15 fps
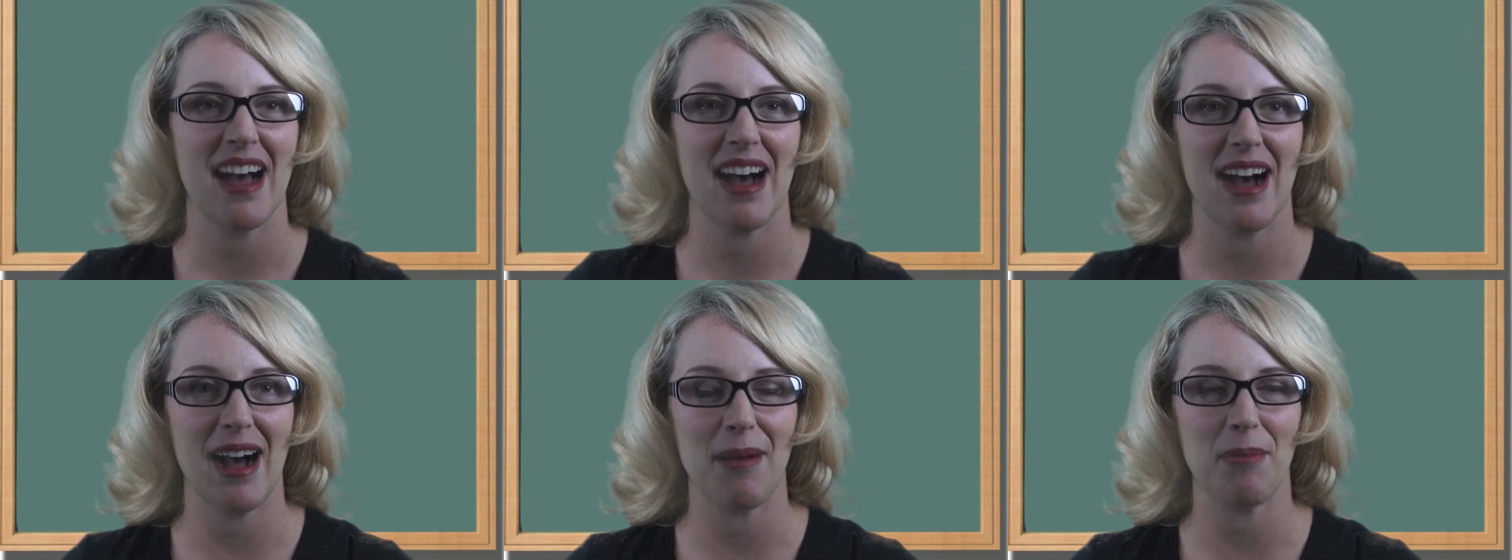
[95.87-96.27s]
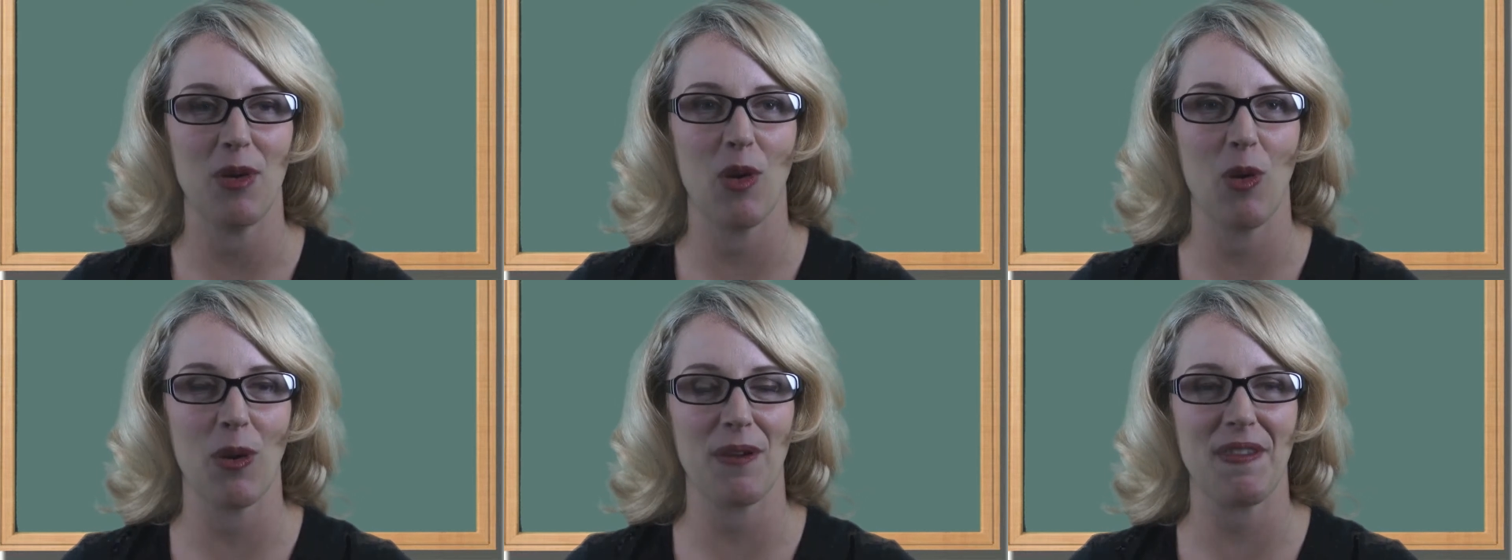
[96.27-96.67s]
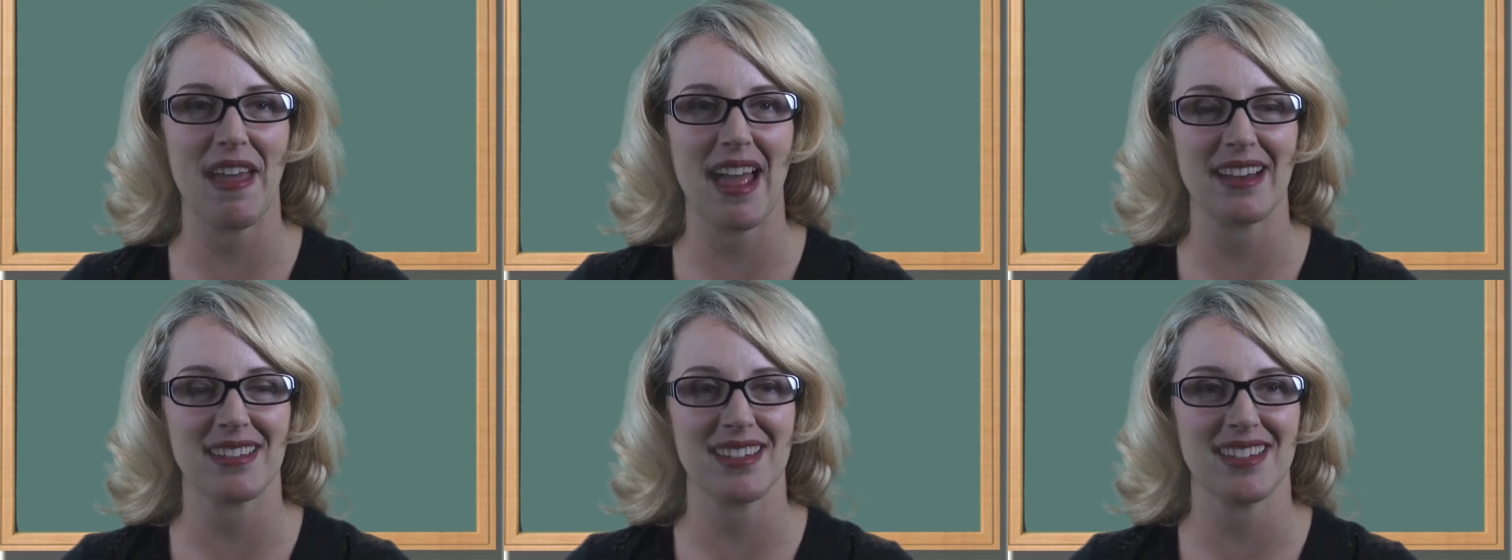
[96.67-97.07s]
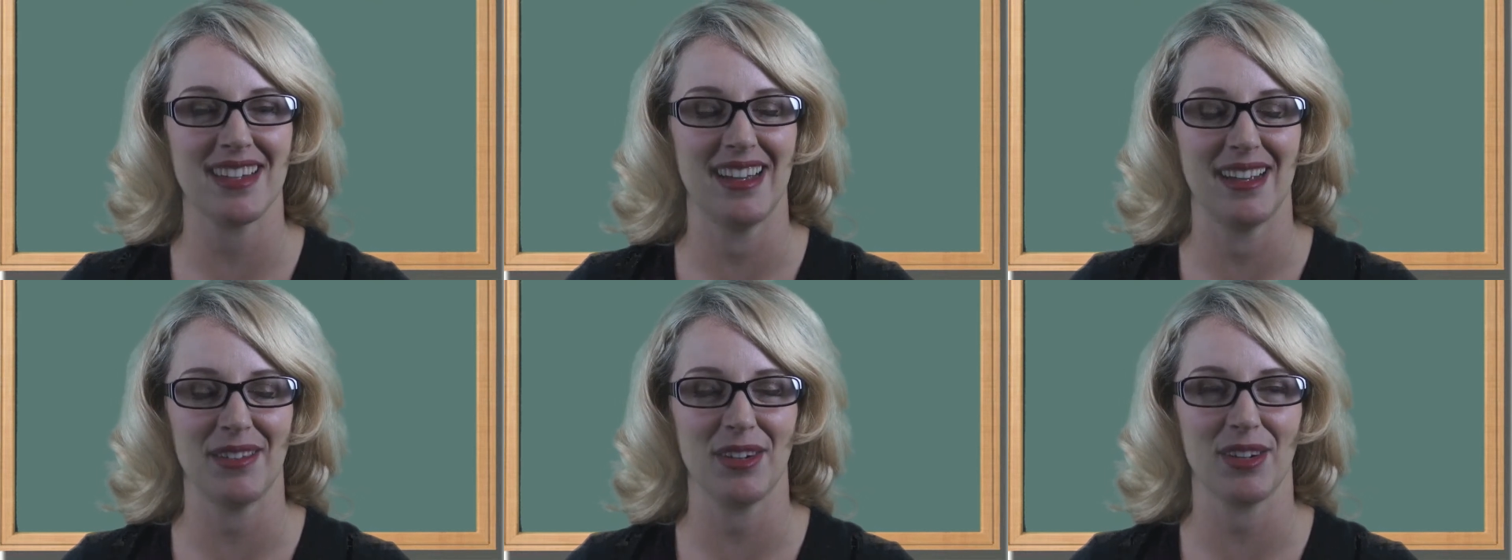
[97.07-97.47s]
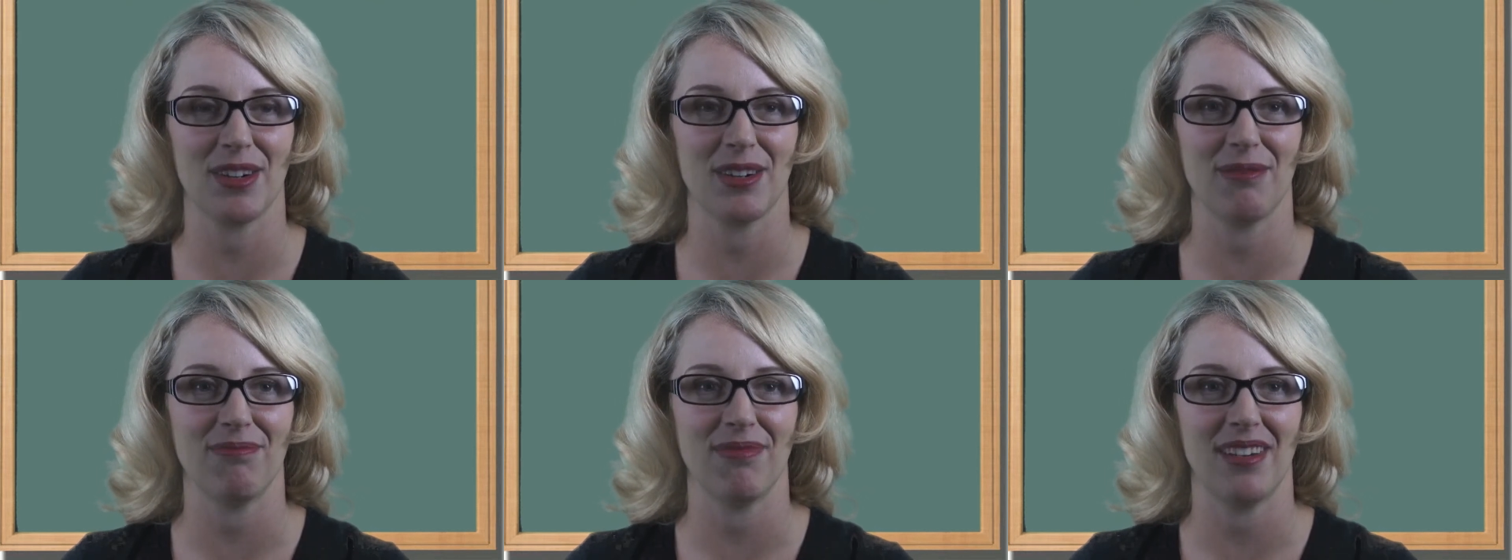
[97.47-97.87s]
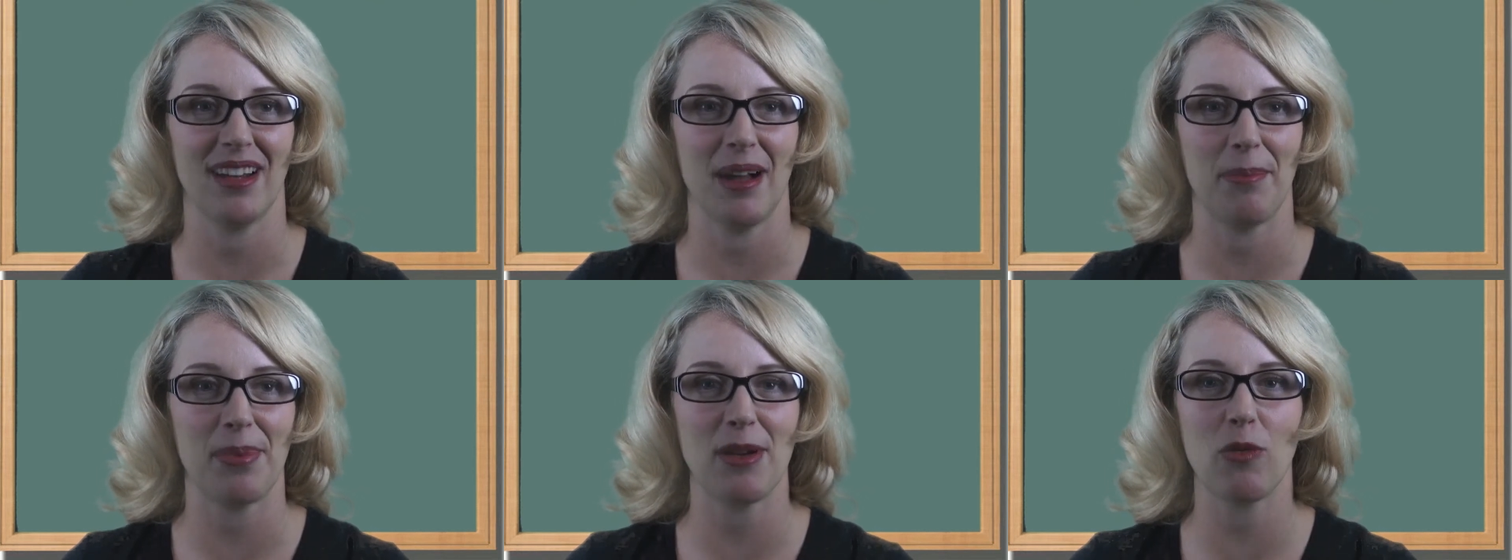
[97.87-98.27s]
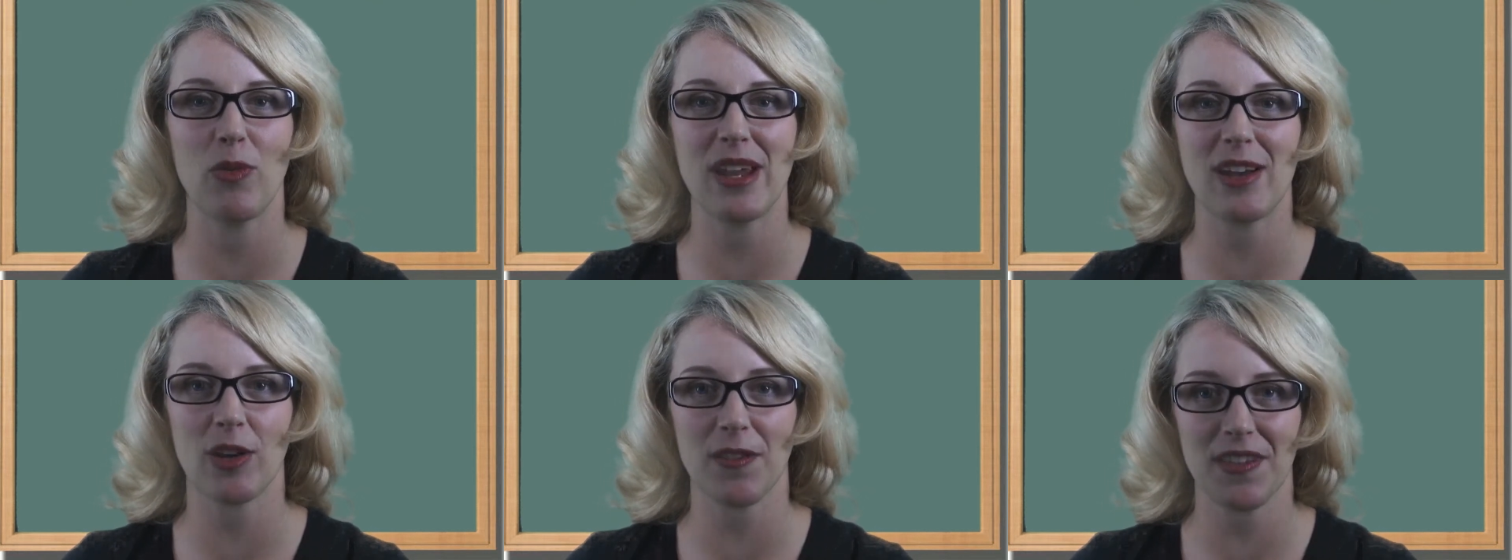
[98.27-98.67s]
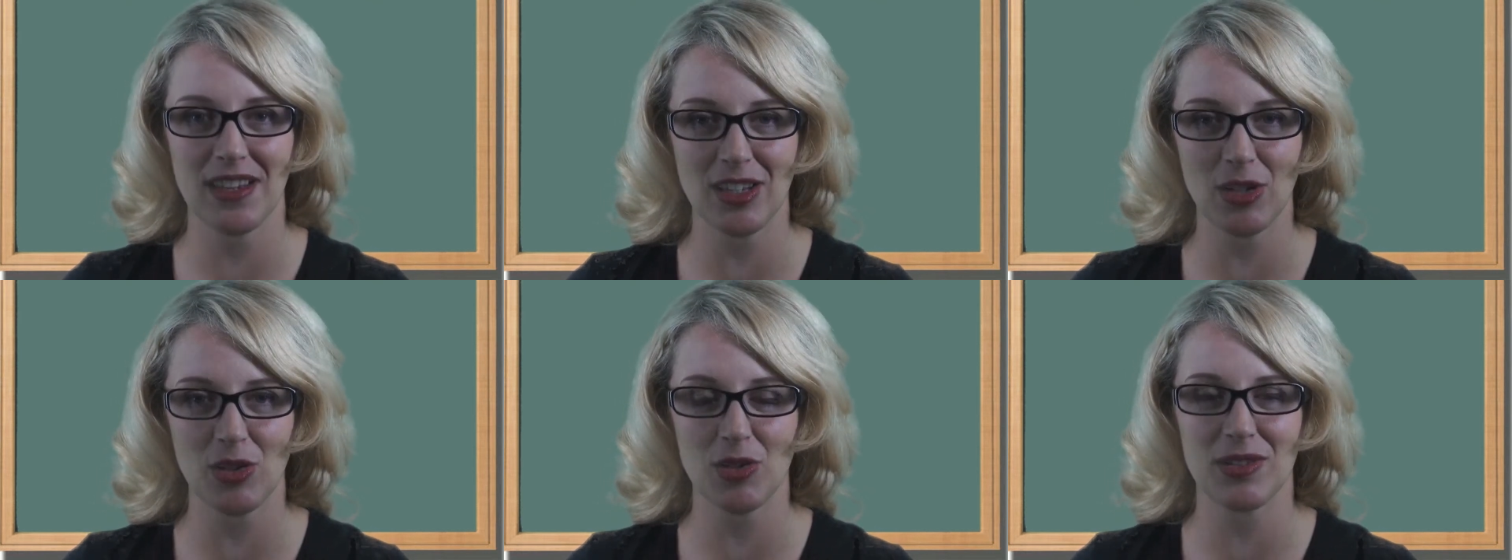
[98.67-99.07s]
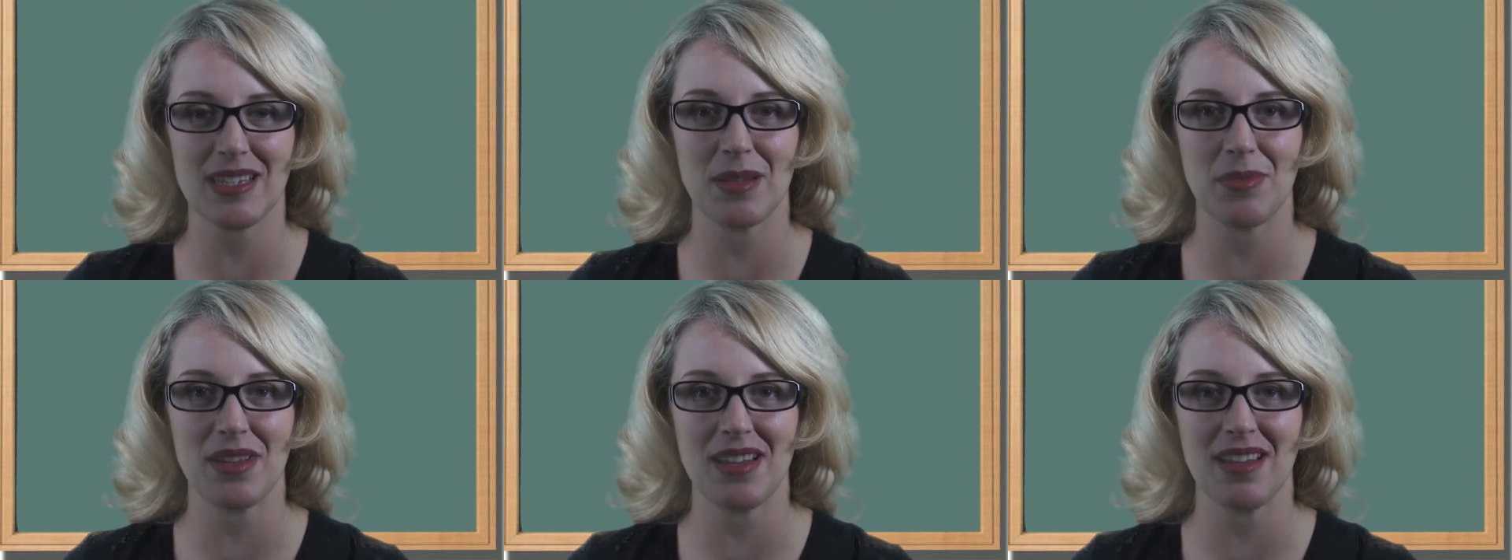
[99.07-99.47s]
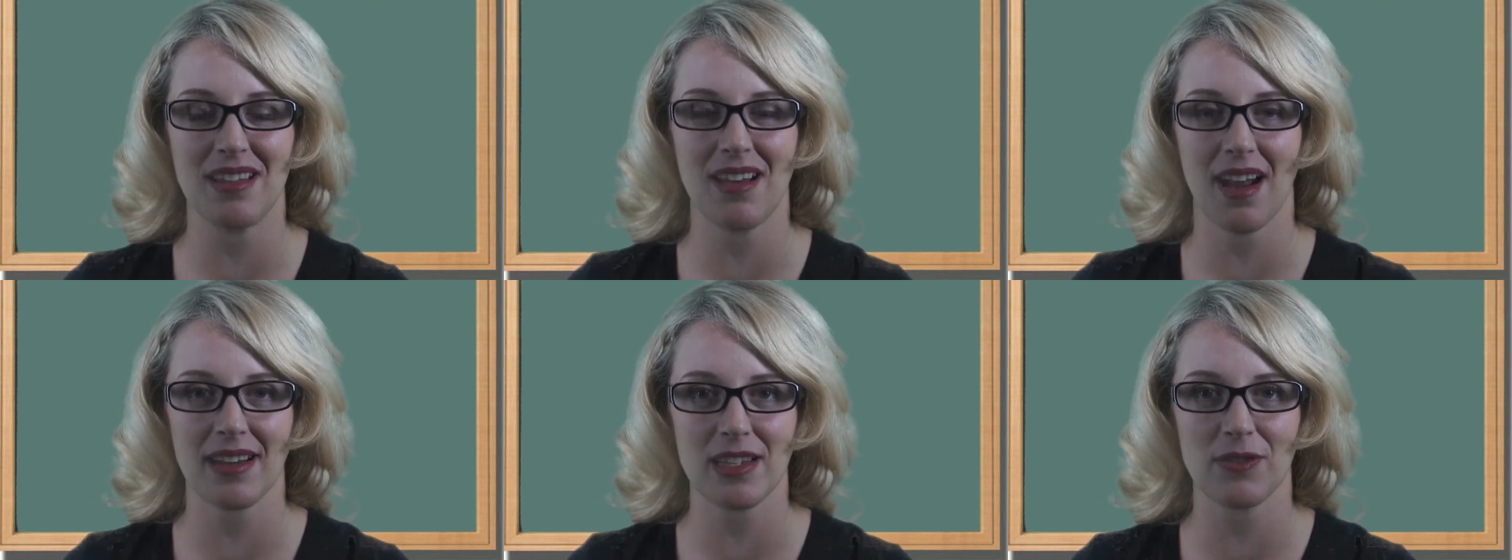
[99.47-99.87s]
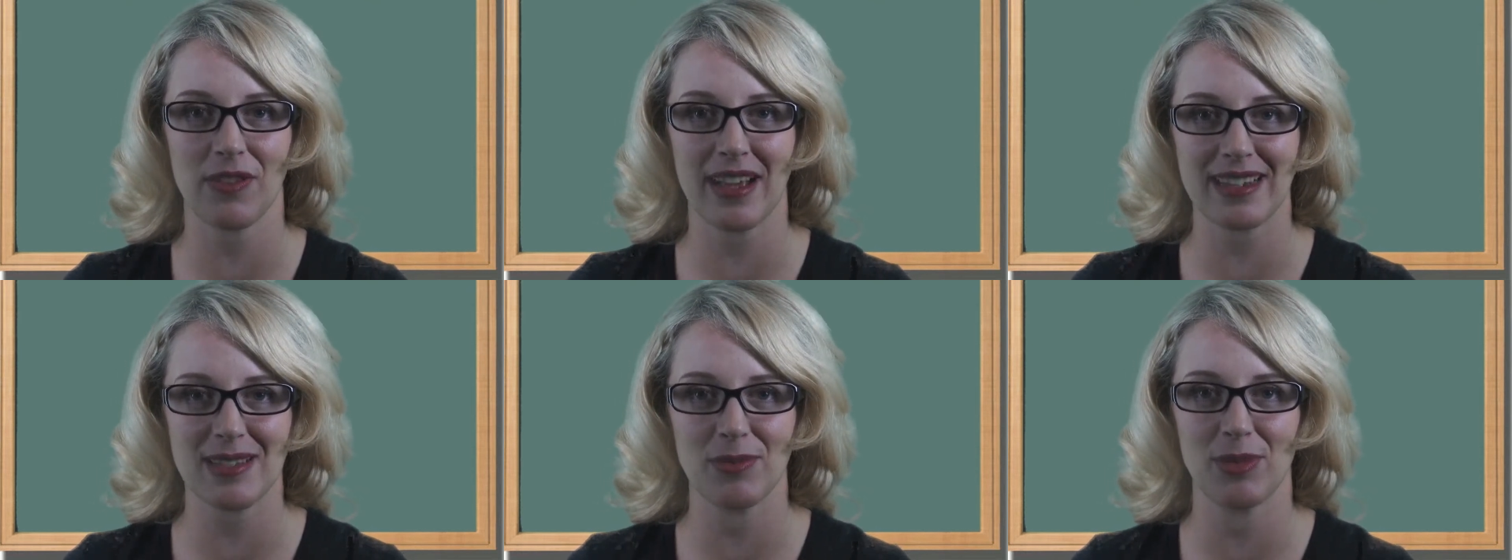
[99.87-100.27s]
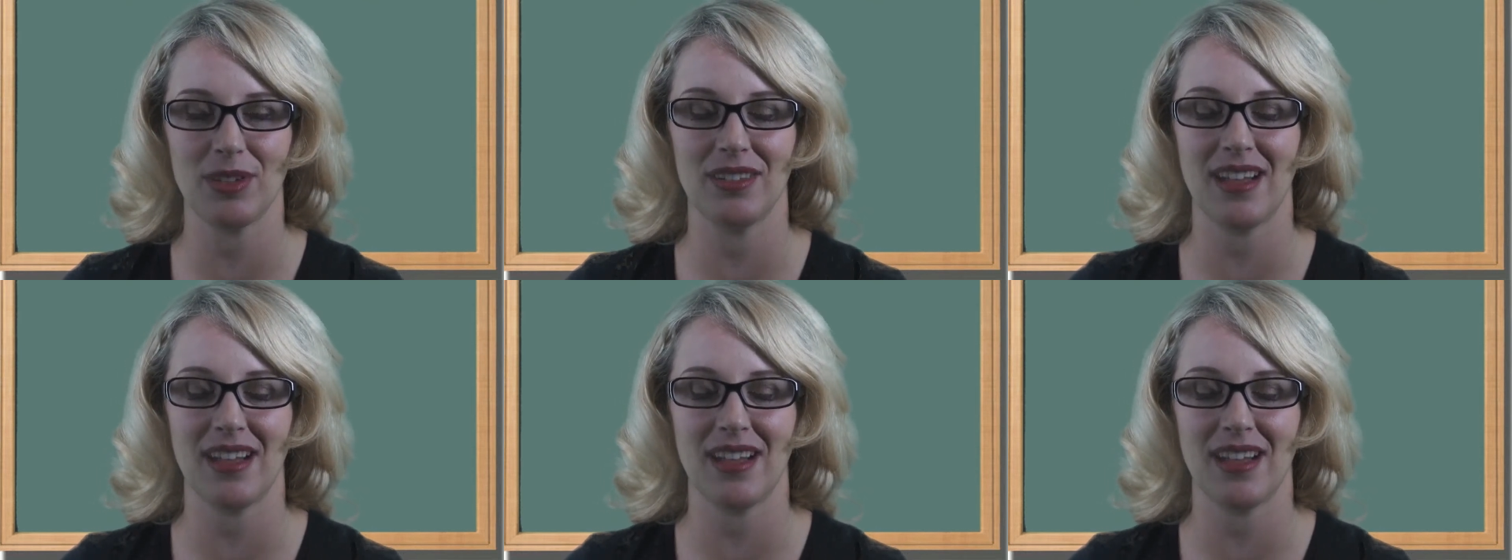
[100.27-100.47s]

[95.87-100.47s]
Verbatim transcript: um, or that uh, you're a bit weaker than you used to be, not as flexible.